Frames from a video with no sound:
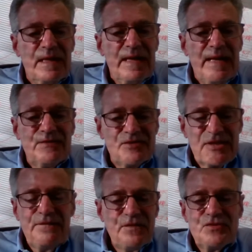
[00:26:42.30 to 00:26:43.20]
And right.
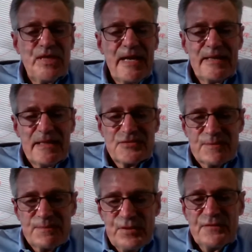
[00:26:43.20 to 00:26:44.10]
Safety Chat is a
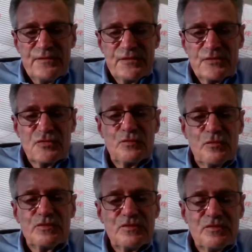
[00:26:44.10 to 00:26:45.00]
perfect tool
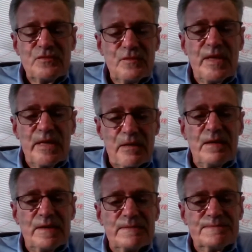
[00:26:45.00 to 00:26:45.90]
to do that on.